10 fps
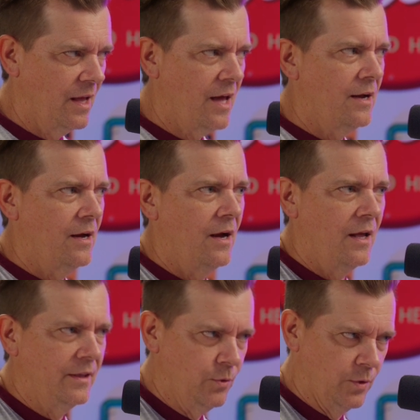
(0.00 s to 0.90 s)
A lot of
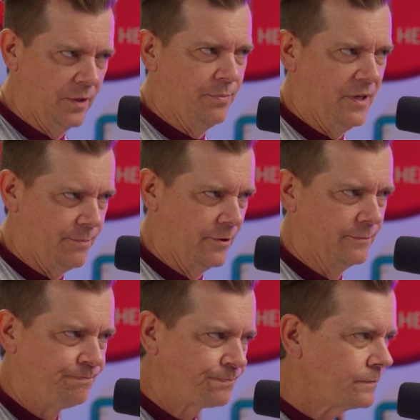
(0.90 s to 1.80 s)
Hollywood
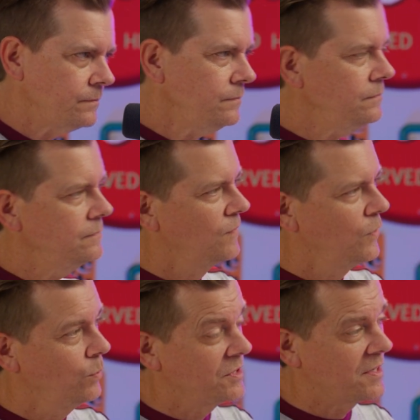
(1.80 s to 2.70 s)
people,
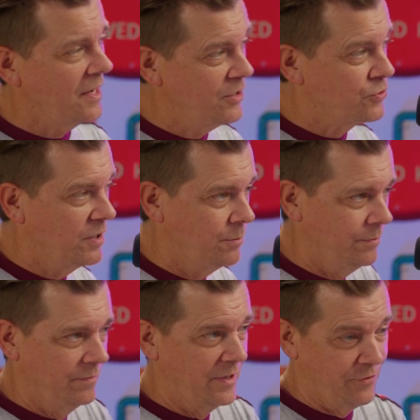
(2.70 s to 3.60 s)
which is kind of
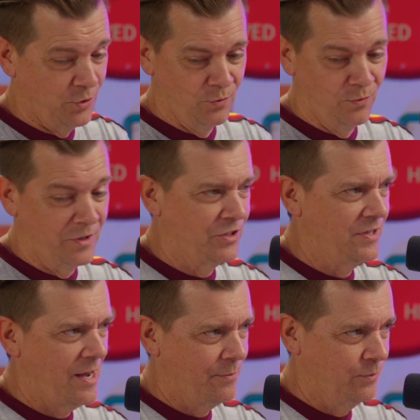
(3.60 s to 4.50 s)
interesting given what
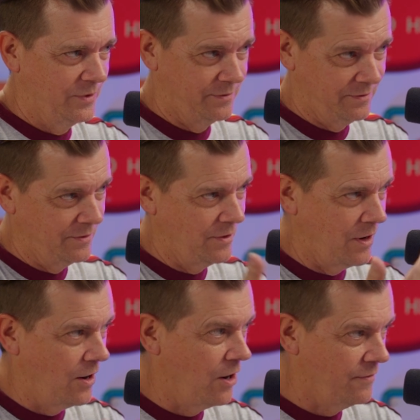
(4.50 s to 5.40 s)
just happened with
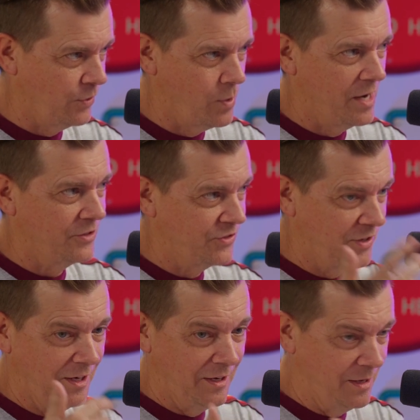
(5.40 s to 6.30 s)
Harvey
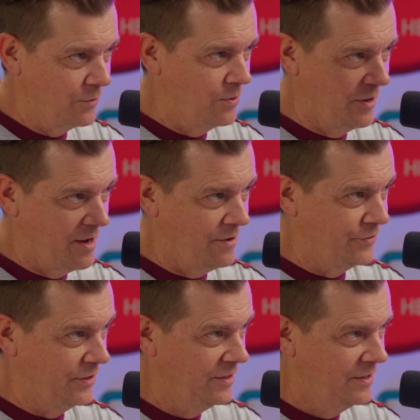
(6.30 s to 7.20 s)
Weinstein and him going
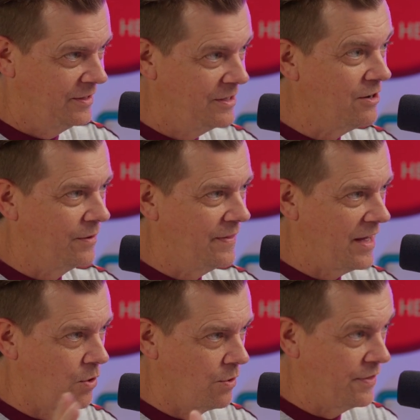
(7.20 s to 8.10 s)
off and,
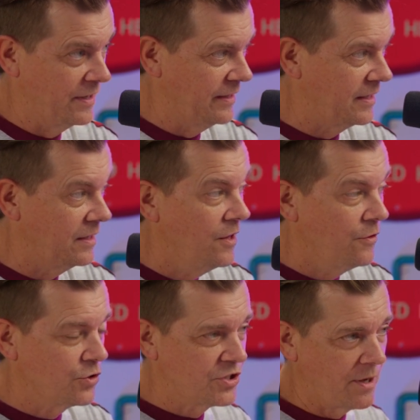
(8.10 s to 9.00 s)
and that whole thing.
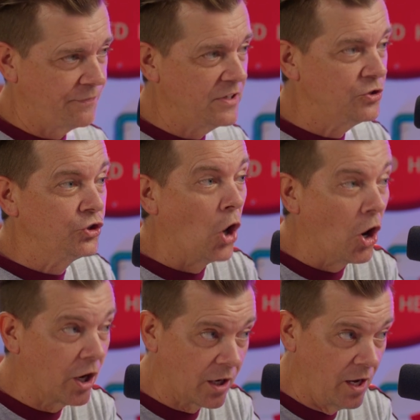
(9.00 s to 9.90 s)
There's something
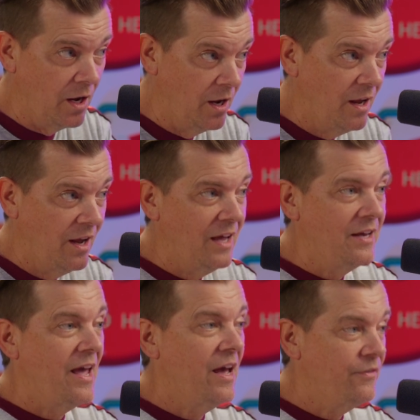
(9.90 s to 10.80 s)
dark
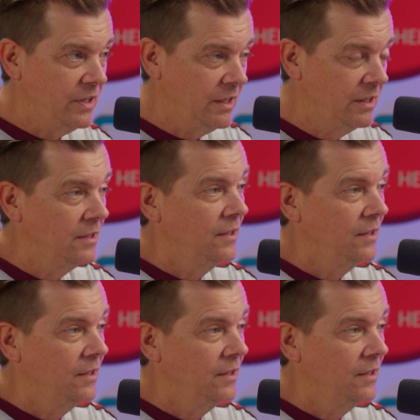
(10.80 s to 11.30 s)
and heavy